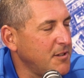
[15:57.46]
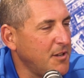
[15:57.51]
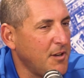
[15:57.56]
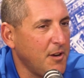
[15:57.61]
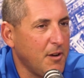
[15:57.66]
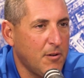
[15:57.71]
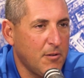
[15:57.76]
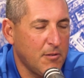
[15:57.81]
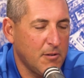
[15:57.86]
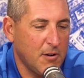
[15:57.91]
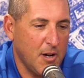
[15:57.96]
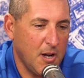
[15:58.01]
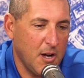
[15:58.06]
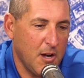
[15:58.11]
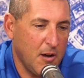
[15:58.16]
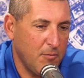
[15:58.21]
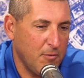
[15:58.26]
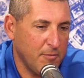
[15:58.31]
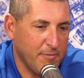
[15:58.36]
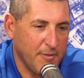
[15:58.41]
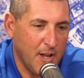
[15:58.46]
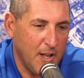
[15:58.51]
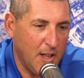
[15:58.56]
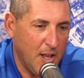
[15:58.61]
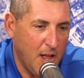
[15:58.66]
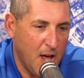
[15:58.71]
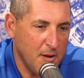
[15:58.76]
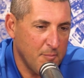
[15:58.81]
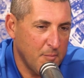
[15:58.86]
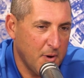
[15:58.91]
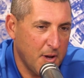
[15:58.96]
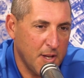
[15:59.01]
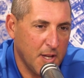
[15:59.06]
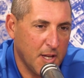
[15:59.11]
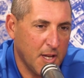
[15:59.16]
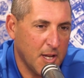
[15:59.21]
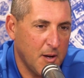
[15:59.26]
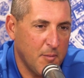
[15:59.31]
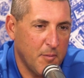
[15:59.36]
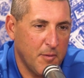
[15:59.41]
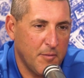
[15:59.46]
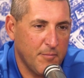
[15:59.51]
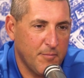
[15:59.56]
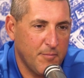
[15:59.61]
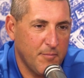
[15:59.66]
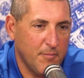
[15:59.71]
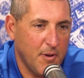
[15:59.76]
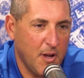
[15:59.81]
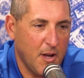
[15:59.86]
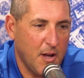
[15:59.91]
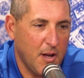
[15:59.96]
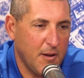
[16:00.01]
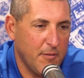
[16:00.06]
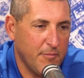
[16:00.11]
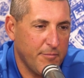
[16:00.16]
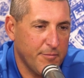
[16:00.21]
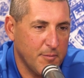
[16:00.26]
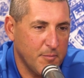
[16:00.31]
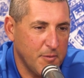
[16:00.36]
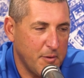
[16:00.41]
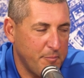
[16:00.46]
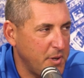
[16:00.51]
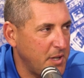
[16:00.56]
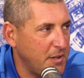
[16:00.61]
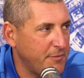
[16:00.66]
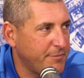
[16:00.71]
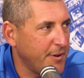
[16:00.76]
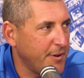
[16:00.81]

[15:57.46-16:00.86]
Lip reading: We've got a lot of money coming from the BEAD